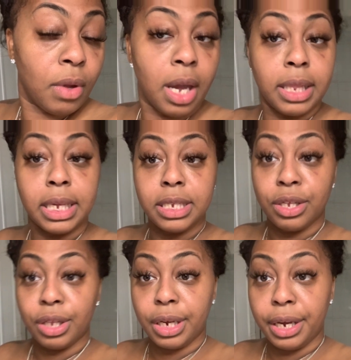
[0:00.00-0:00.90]
But they still
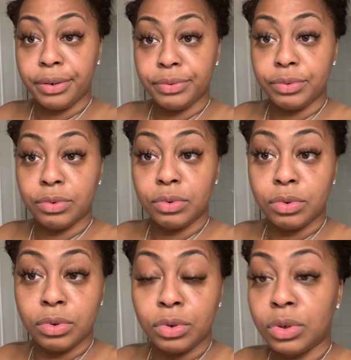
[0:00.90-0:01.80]
look good.
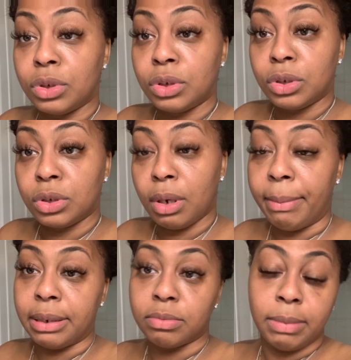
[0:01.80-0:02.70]
I mean,